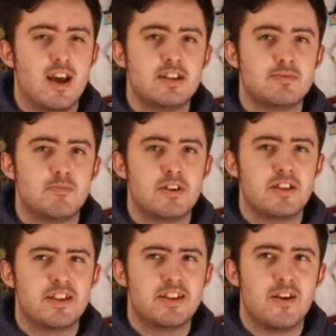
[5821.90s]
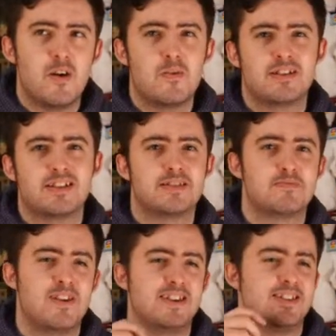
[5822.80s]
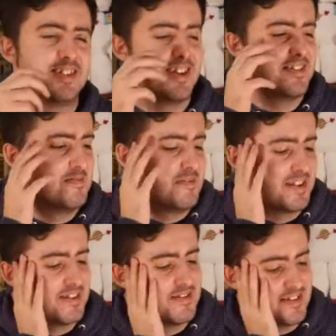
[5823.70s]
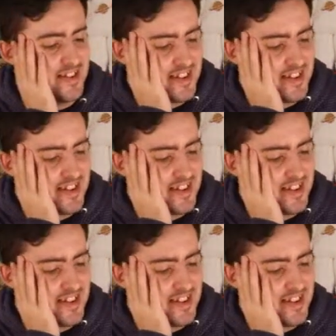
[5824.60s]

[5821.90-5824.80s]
money than the Hogwarts Express set. Oh my goodness!